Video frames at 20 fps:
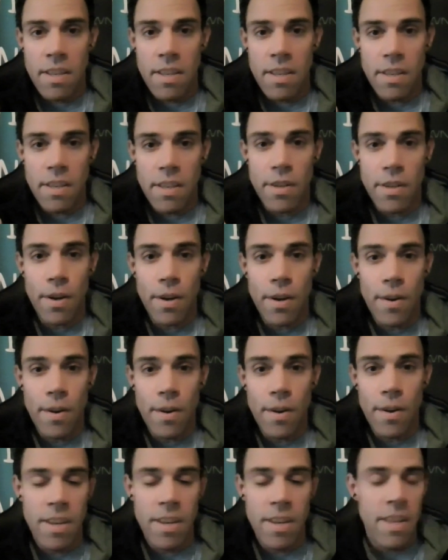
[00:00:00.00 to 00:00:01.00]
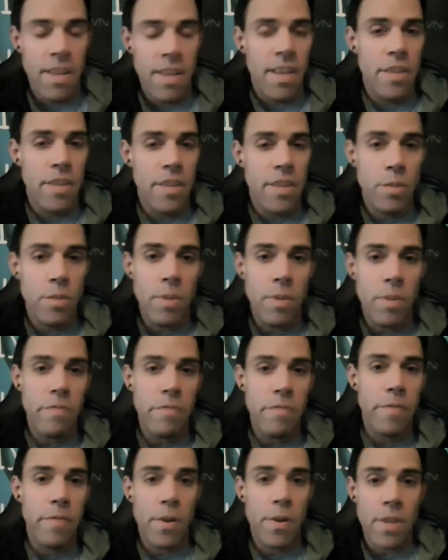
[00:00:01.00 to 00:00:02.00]
You know, is you being
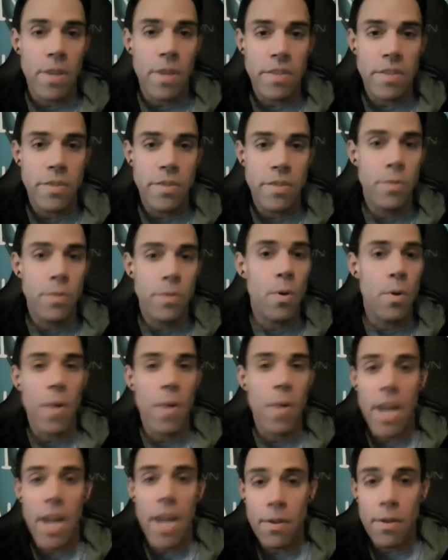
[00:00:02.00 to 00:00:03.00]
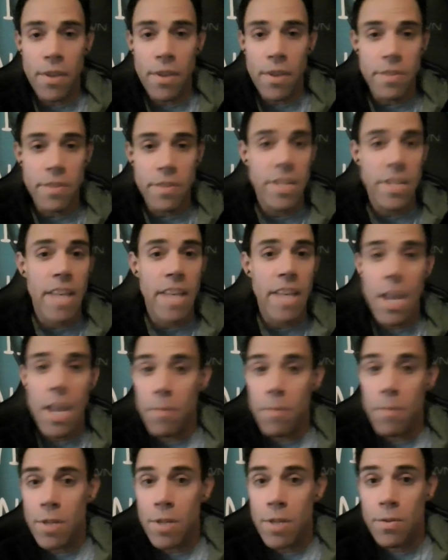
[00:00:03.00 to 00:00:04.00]
fearless, you going out there saying, "Hey,
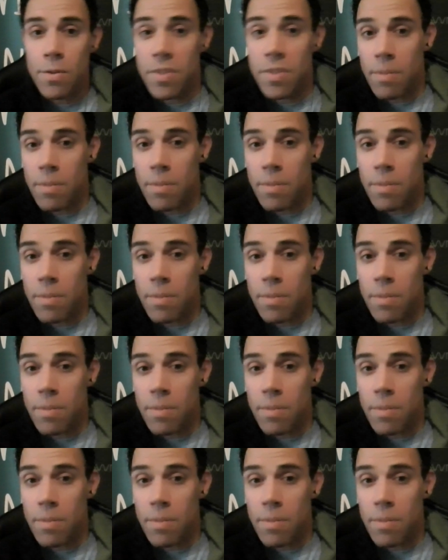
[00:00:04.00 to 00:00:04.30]
I'm going to do this.